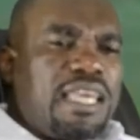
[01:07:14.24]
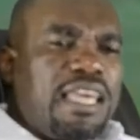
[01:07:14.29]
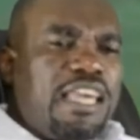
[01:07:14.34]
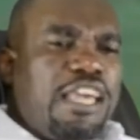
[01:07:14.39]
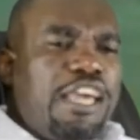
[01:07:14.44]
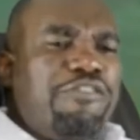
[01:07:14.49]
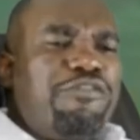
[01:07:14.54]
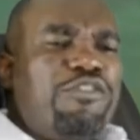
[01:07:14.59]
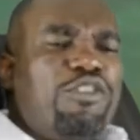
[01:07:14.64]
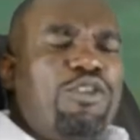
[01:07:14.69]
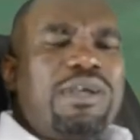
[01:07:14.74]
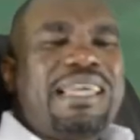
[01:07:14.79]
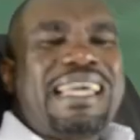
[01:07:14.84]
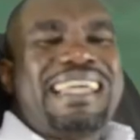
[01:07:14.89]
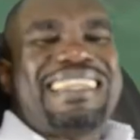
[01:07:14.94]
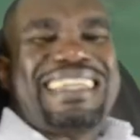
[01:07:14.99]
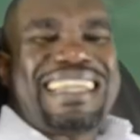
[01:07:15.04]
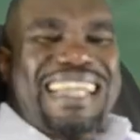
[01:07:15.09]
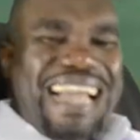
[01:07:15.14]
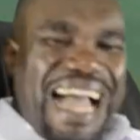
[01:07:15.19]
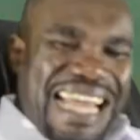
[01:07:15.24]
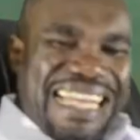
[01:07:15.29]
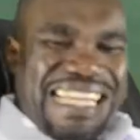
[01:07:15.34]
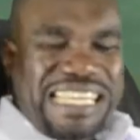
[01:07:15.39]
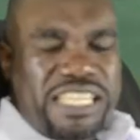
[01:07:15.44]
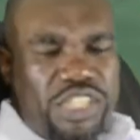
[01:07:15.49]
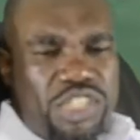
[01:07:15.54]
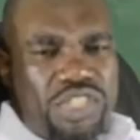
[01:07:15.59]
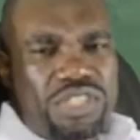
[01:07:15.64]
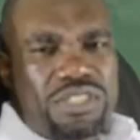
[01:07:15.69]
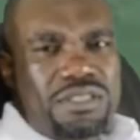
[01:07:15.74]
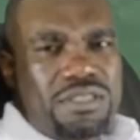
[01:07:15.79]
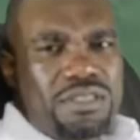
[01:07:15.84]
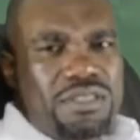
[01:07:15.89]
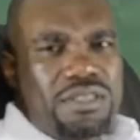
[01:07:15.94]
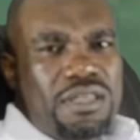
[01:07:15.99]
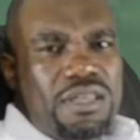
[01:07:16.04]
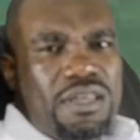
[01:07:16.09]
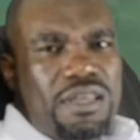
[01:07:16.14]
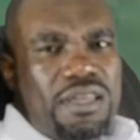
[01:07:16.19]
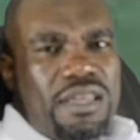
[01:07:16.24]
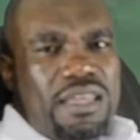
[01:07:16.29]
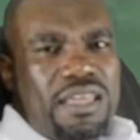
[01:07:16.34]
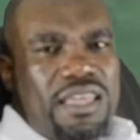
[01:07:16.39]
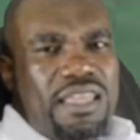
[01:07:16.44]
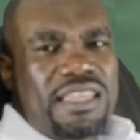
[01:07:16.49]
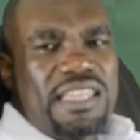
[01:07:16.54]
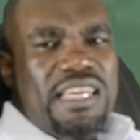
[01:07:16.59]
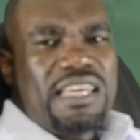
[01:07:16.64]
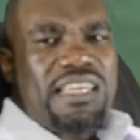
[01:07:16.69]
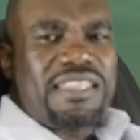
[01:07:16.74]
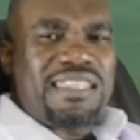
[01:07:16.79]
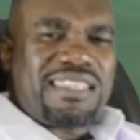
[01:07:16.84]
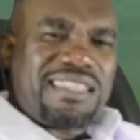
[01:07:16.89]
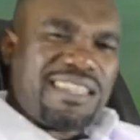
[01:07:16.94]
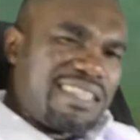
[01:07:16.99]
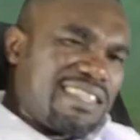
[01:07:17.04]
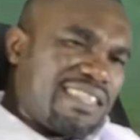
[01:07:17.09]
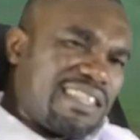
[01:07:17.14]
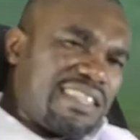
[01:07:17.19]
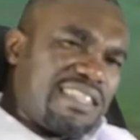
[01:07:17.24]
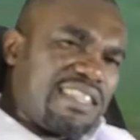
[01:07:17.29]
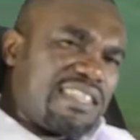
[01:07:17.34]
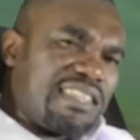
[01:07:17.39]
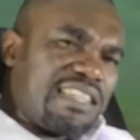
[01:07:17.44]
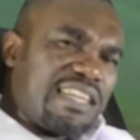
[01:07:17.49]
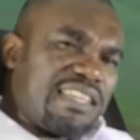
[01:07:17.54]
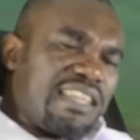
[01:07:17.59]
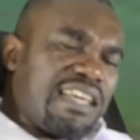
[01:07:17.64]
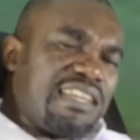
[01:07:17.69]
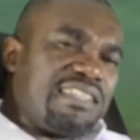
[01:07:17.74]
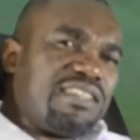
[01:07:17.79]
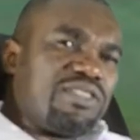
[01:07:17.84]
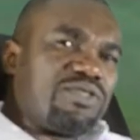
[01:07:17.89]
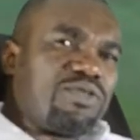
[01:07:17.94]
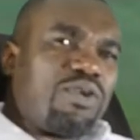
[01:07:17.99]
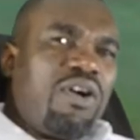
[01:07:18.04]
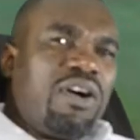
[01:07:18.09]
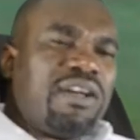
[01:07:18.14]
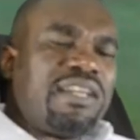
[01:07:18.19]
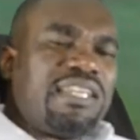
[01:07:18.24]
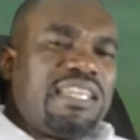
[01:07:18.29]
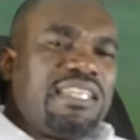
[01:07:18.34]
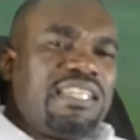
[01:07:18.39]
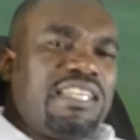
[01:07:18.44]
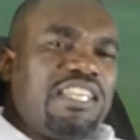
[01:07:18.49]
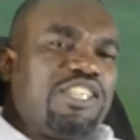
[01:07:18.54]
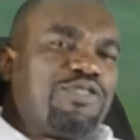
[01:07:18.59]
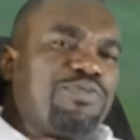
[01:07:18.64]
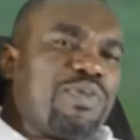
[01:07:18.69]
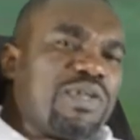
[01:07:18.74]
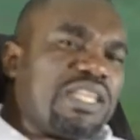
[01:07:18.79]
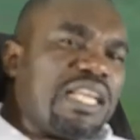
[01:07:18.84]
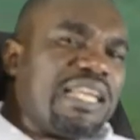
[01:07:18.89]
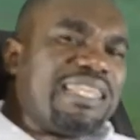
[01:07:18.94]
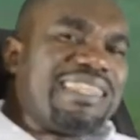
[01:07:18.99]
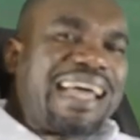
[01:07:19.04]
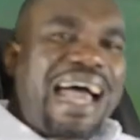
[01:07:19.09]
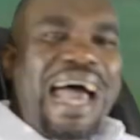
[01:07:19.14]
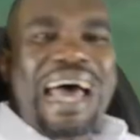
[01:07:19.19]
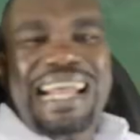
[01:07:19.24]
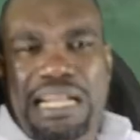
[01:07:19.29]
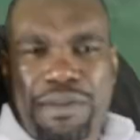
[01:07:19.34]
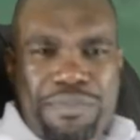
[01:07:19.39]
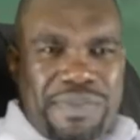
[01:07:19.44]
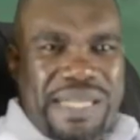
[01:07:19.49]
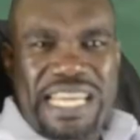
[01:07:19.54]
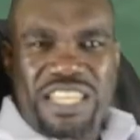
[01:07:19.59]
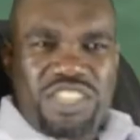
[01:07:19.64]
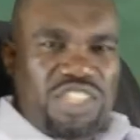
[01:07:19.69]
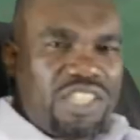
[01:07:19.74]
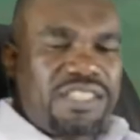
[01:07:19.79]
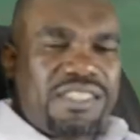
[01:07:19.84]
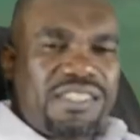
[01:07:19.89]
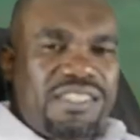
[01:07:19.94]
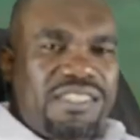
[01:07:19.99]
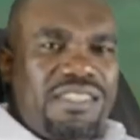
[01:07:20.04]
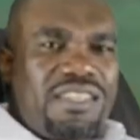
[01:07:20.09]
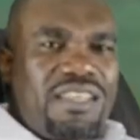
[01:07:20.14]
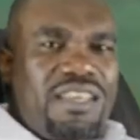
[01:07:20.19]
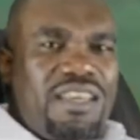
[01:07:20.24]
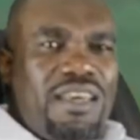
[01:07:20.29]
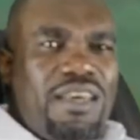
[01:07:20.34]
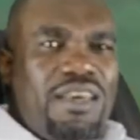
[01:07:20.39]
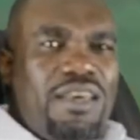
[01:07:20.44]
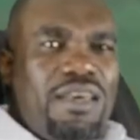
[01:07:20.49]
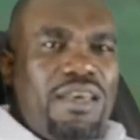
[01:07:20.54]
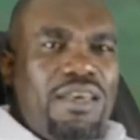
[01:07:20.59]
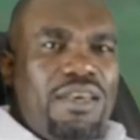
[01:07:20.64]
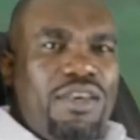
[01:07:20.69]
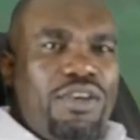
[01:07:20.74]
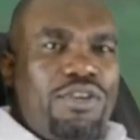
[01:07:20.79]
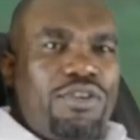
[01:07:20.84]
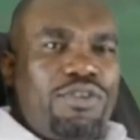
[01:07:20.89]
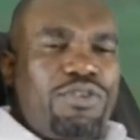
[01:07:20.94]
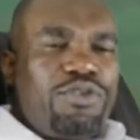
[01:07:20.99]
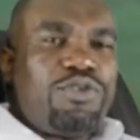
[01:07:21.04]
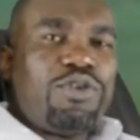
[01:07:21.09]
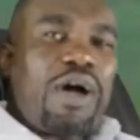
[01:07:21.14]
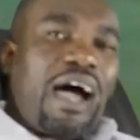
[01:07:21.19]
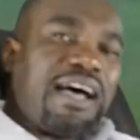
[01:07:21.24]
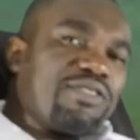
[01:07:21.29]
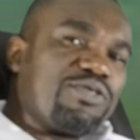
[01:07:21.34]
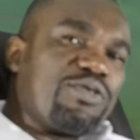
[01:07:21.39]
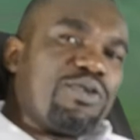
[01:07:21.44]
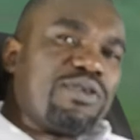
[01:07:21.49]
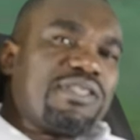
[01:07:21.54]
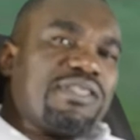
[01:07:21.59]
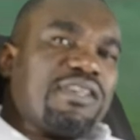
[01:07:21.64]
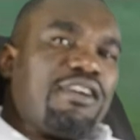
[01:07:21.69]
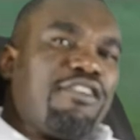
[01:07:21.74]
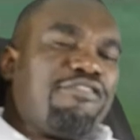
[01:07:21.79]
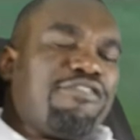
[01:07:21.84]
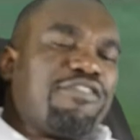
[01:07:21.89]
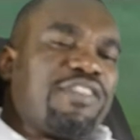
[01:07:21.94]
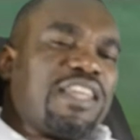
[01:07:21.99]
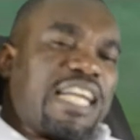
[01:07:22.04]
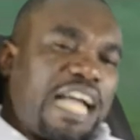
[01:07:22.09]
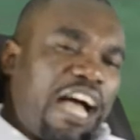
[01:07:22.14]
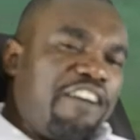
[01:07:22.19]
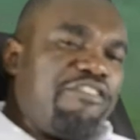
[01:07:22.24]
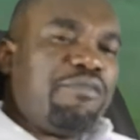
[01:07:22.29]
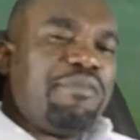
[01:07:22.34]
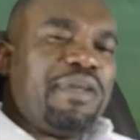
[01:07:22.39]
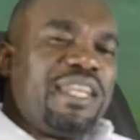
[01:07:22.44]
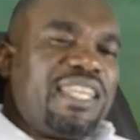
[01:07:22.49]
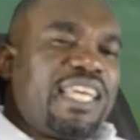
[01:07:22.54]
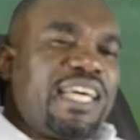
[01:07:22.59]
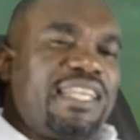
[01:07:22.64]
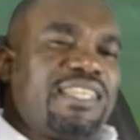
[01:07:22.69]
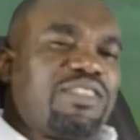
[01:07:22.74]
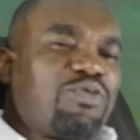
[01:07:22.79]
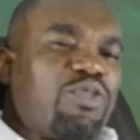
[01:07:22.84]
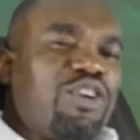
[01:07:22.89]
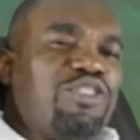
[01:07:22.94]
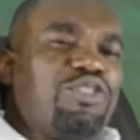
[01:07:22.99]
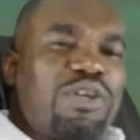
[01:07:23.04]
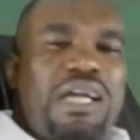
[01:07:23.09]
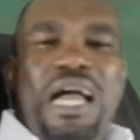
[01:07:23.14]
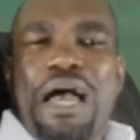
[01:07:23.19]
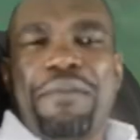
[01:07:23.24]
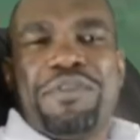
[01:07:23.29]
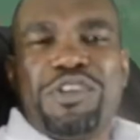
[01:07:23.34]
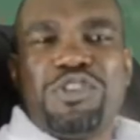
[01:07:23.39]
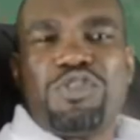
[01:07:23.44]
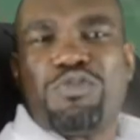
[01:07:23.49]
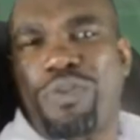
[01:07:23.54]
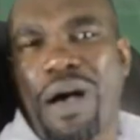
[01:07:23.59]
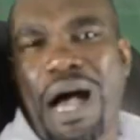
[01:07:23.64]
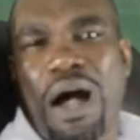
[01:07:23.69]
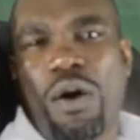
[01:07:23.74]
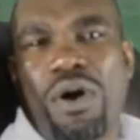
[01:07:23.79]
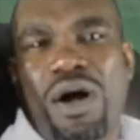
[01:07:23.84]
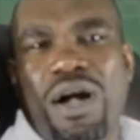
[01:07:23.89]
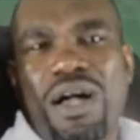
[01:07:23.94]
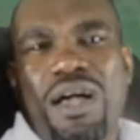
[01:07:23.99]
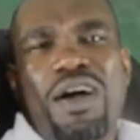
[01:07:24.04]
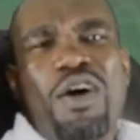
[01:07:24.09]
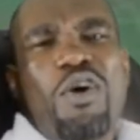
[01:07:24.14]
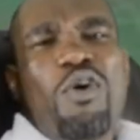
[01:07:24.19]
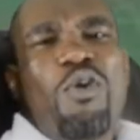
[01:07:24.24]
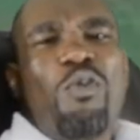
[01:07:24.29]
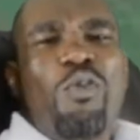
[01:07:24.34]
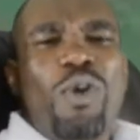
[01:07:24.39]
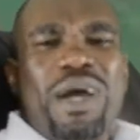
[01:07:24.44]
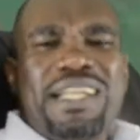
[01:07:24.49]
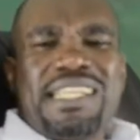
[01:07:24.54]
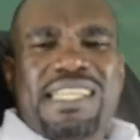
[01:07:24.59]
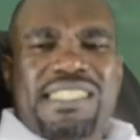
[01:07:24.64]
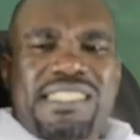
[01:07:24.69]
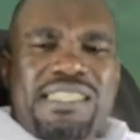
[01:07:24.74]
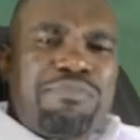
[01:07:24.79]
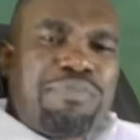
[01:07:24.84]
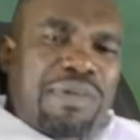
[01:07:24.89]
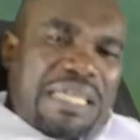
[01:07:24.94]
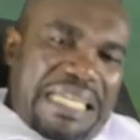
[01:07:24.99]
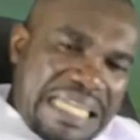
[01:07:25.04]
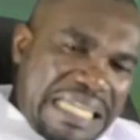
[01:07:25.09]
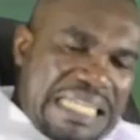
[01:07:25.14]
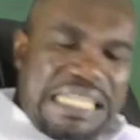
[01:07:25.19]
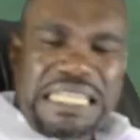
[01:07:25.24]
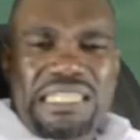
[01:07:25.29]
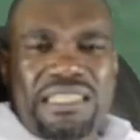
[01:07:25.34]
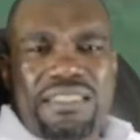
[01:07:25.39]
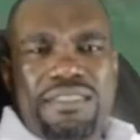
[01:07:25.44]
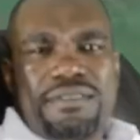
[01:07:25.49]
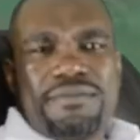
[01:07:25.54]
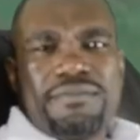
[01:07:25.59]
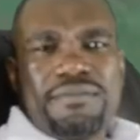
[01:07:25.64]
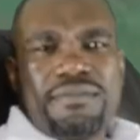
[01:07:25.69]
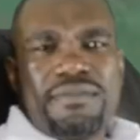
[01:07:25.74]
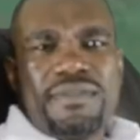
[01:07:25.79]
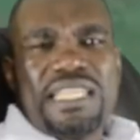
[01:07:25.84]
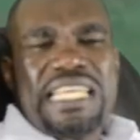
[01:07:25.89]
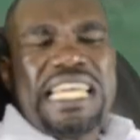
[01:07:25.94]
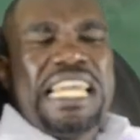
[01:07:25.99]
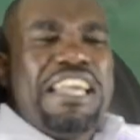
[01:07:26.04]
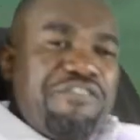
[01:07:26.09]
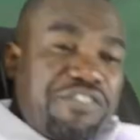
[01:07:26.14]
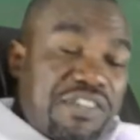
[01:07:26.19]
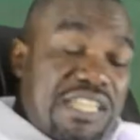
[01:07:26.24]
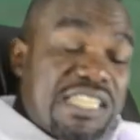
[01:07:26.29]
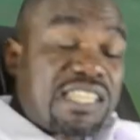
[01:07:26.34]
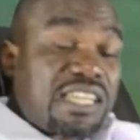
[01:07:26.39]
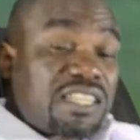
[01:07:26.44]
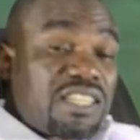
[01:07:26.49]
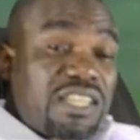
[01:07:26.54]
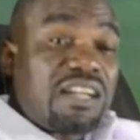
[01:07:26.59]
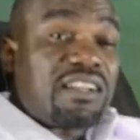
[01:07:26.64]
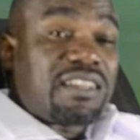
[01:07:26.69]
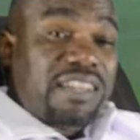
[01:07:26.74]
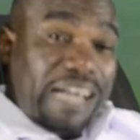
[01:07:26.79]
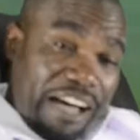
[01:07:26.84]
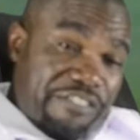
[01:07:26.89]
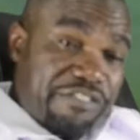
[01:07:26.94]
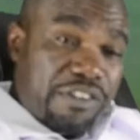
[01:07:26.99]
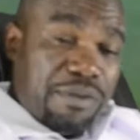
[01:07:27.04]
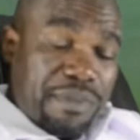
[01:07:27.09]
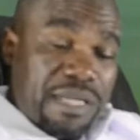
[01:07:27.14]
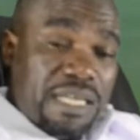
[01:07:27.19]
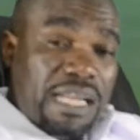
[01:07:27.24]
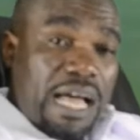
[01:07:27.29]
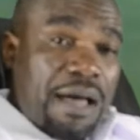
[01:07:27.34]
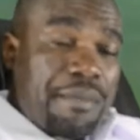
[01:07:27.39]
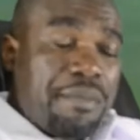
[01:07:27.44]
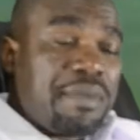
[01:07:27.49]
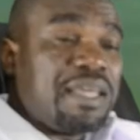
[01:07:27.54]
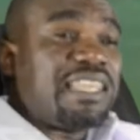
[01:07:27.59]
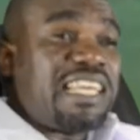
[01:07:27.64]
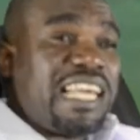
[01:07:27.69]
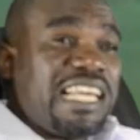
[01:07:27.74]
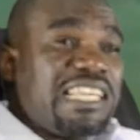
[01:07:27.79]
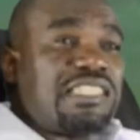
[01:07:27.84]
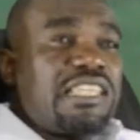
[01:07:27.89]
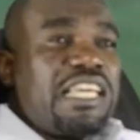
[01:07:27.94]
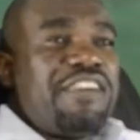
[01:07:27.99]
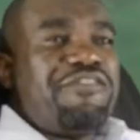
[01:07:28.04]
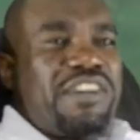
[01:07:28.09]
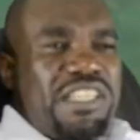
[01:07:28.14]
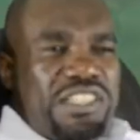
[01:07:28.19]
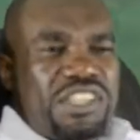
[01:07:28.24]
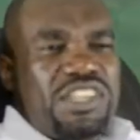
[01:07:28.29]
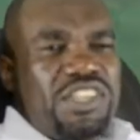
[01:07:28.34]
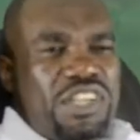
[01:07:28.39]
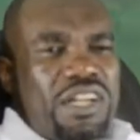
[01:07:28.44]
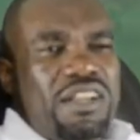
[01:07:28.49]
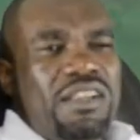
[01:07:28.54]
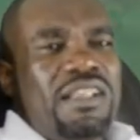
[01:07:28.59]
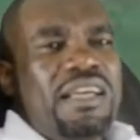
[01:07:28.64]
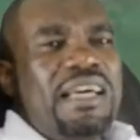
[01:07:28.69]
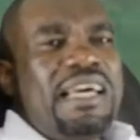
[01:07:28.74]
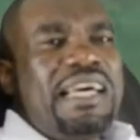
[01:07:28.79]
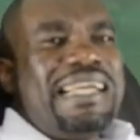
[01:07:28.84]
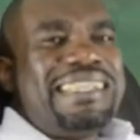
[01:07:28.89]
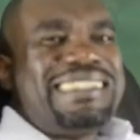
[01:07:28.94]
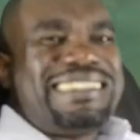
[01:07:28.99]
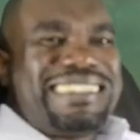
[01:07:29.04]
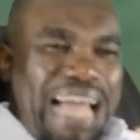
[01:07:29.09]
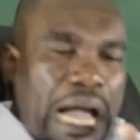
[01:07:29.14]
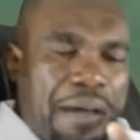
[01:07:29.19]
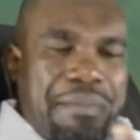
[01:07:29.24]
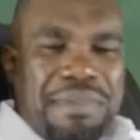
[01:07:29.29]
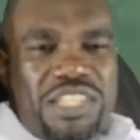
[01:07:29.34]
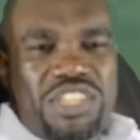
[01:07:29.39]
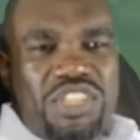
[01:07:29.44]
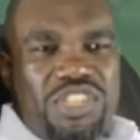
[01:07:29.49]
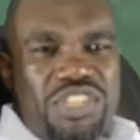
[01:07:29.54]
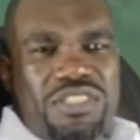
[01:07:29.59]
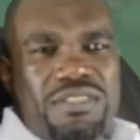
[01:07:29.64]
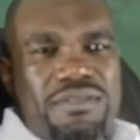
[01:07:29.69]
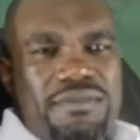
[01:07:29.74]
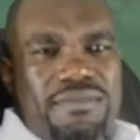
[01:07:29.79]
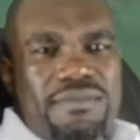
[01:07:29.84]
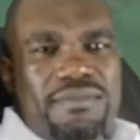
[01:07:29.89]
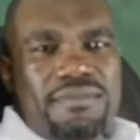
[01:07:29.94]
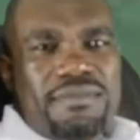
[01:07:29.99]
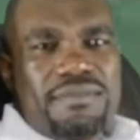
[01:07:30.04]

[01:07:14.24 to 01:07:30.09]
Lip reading: if you look at the carnage that is on, especially in the Arab nations, you ask yourself, the government that is going to come into power, where does it begin? The infrastructural government, I mean, is infrastructural damage